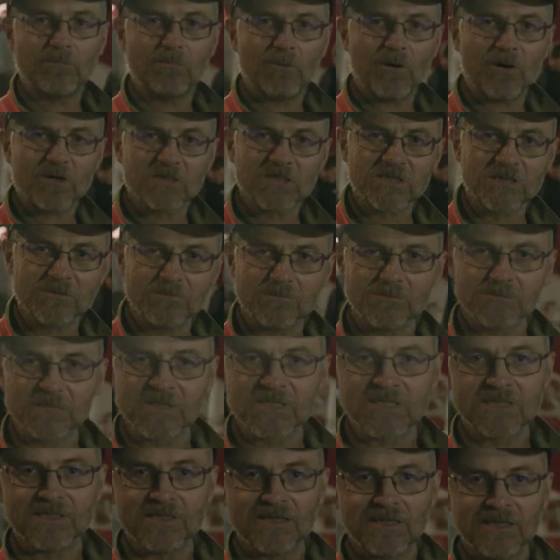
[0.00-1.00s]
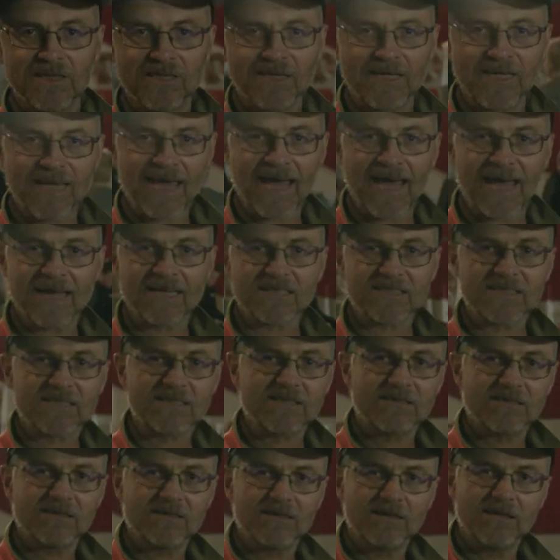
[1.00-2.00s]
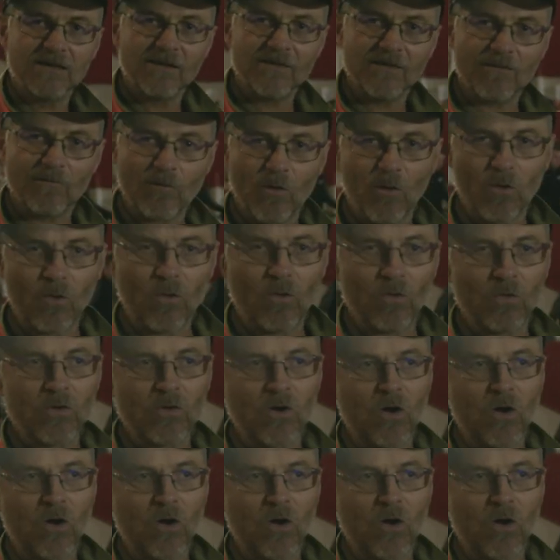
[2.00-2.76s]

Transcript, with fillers: possums, cats. They're all